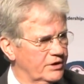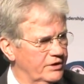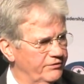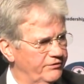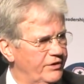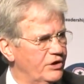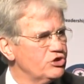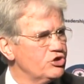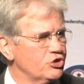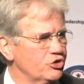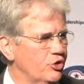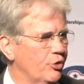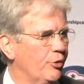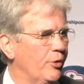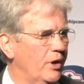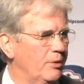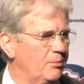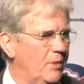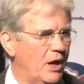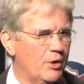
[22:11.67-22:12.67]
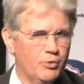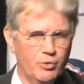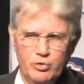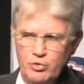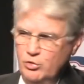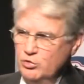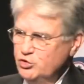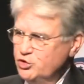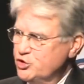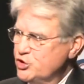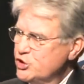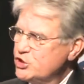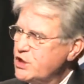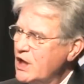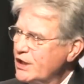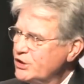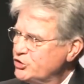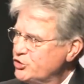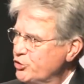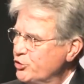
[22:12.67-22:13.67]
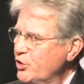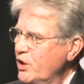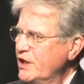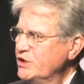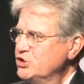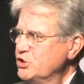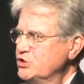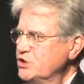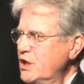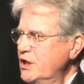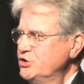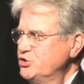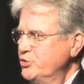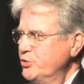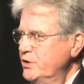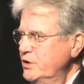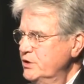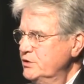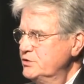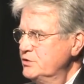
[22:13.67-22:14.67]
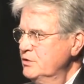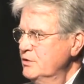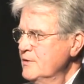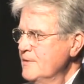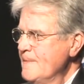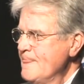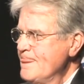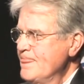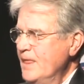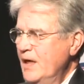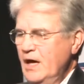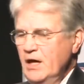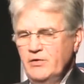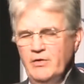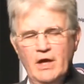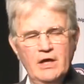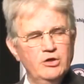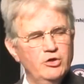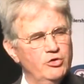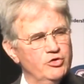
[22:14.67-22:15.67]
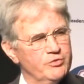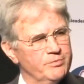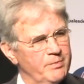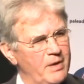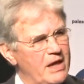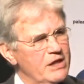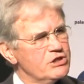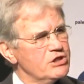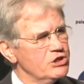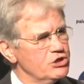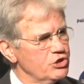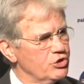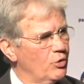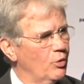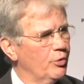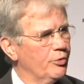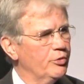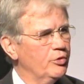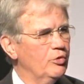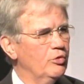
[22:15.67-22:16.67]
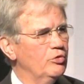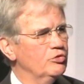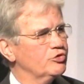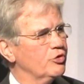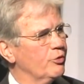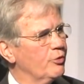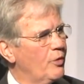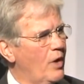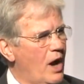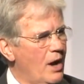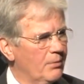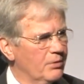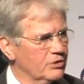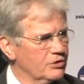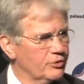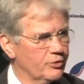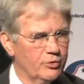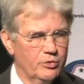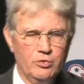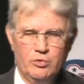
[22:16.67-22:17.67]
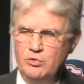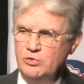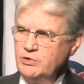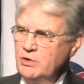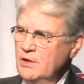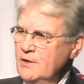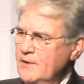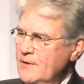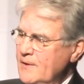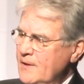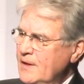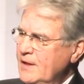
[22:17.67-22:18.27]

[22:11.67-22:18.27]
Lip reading: Conventions are run by rules, just like your legislature is. And they use Mason's rules or Robert's rules.